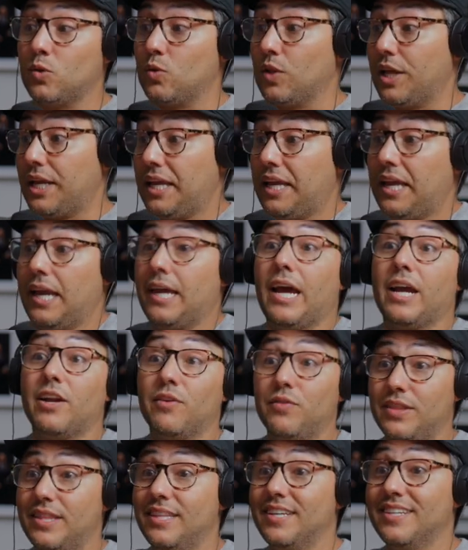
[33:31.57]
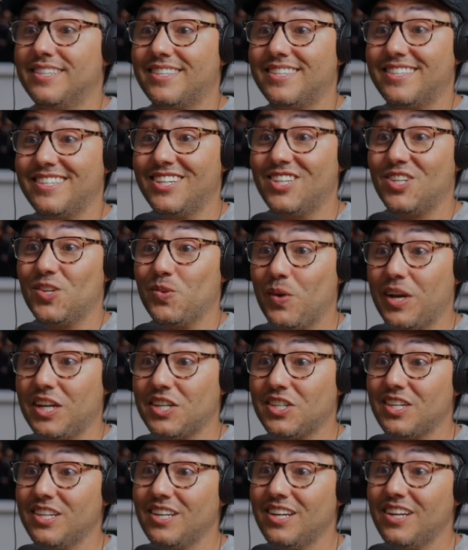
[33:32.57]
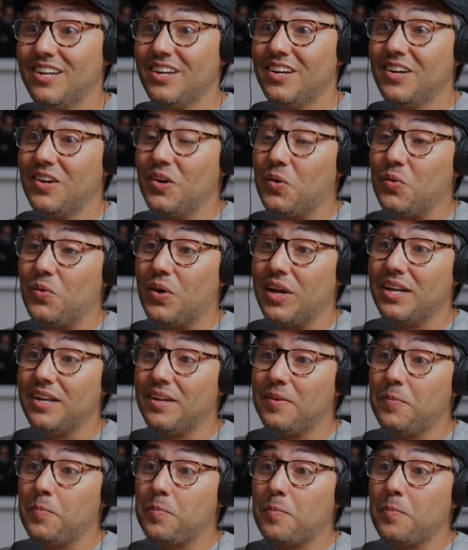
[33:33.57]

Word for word: to like get out of this situation, right?